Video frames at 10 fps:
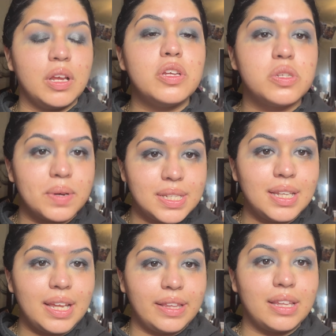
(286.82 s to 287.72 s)
So as I
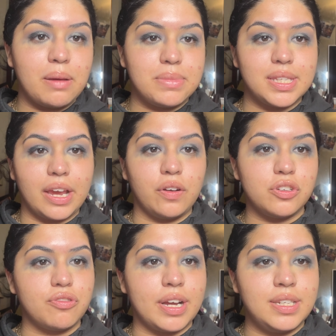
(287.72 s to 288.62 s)
let that mascara
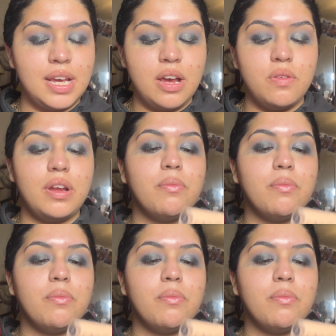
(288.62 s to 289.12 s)
dry down,